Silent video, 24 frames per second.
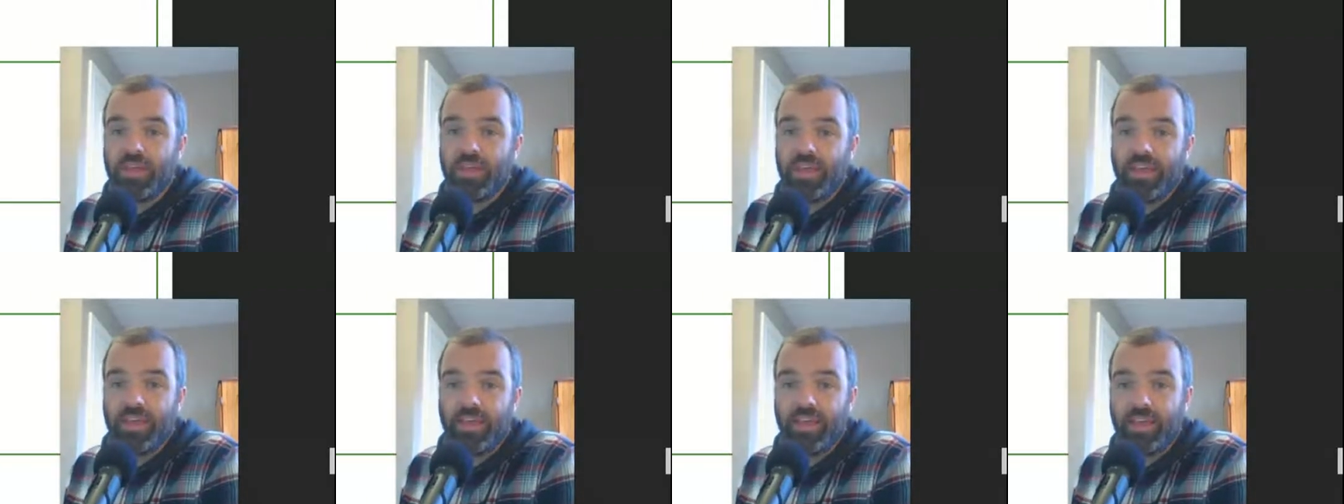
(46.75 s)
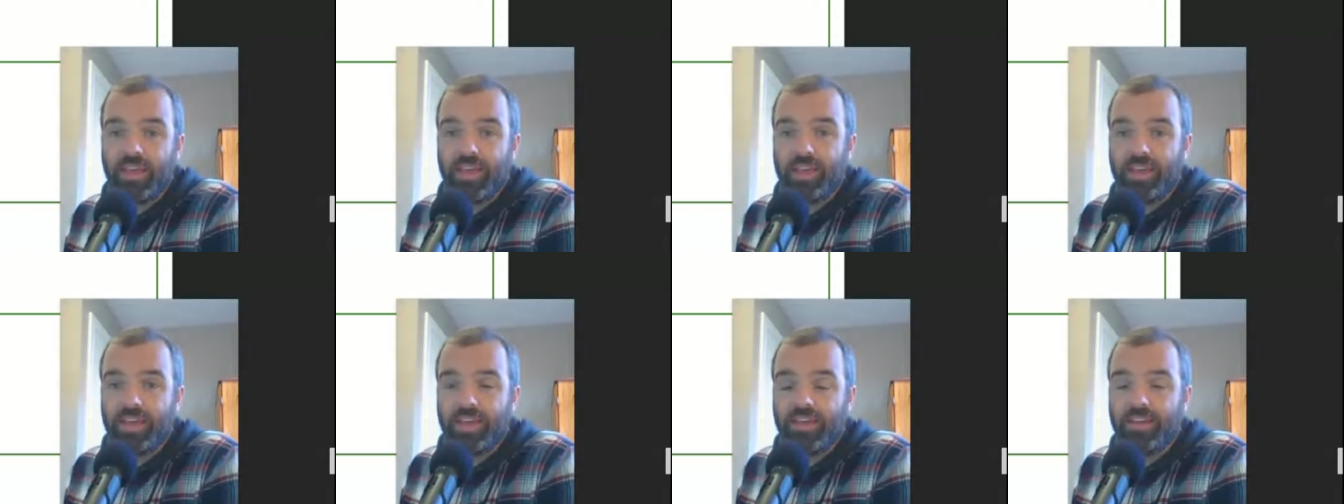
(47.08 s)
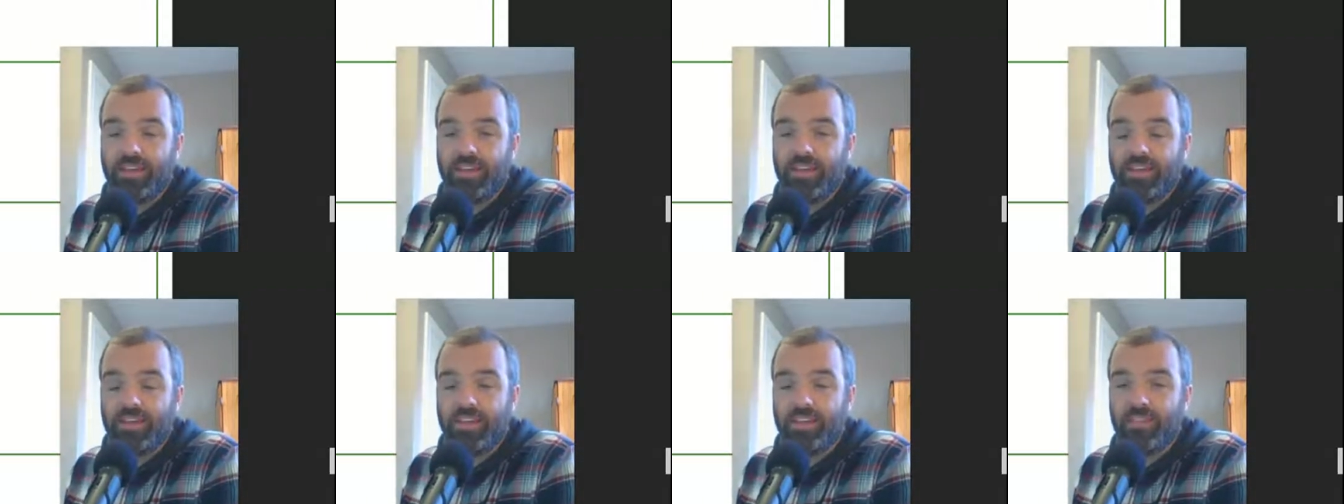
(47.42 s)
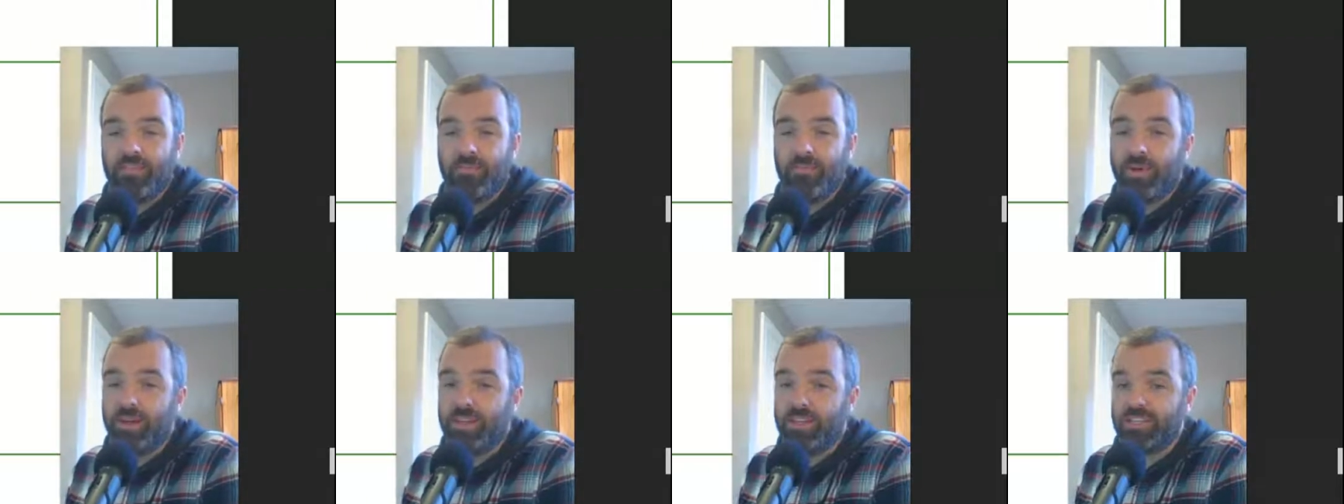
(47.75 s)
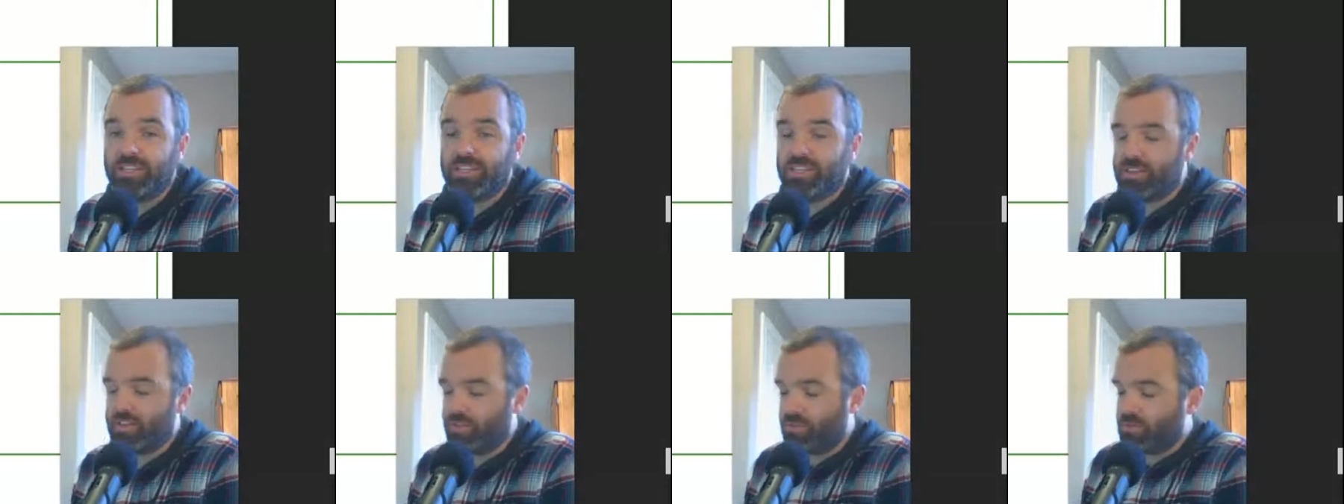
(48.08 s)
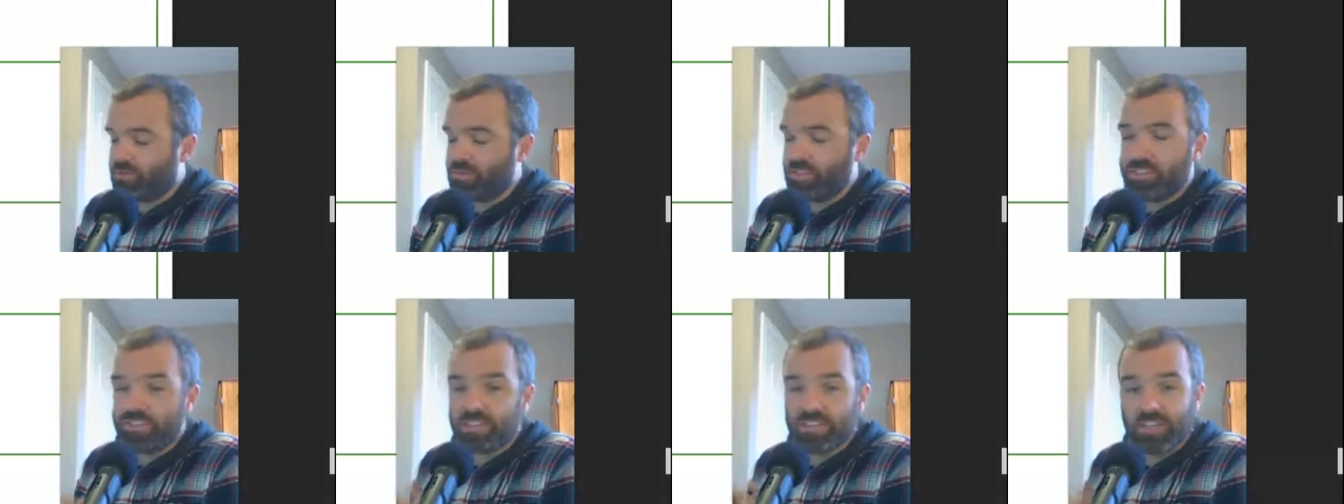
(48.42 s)
and in the budget,
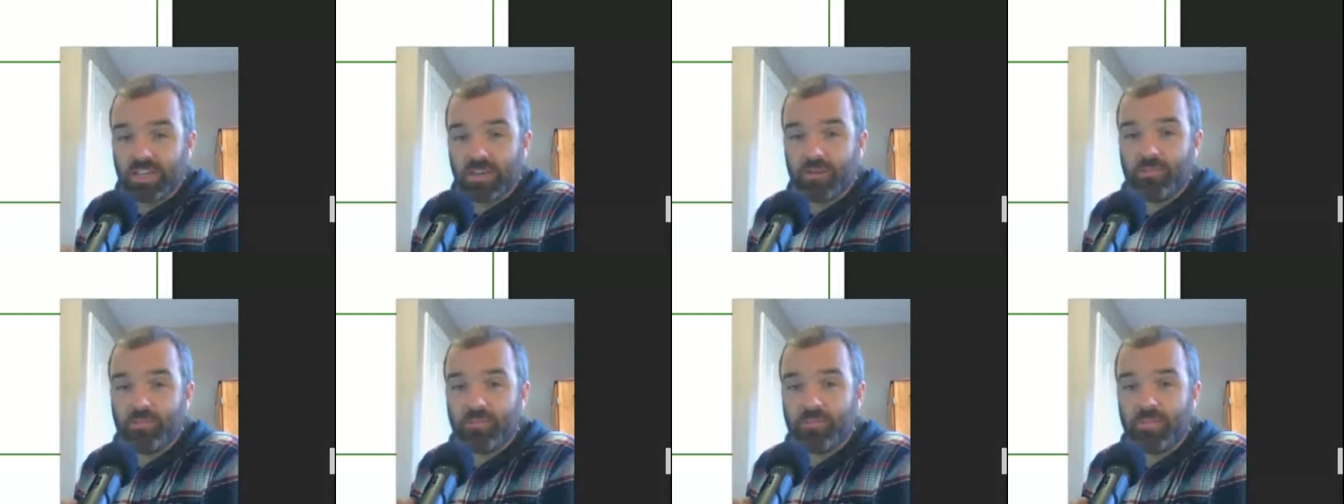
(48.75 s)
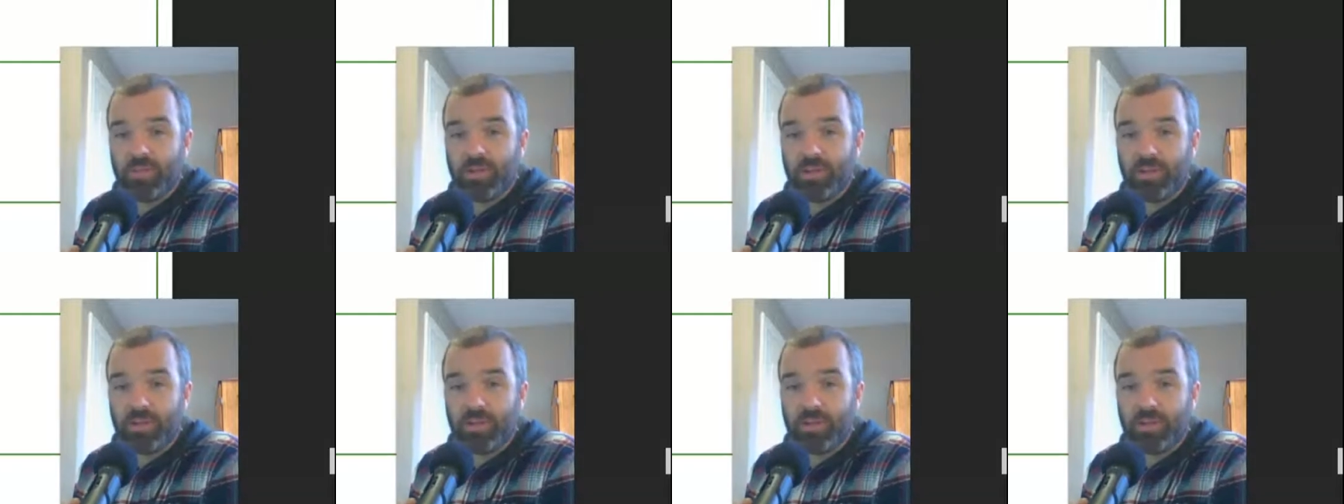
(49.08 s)
only some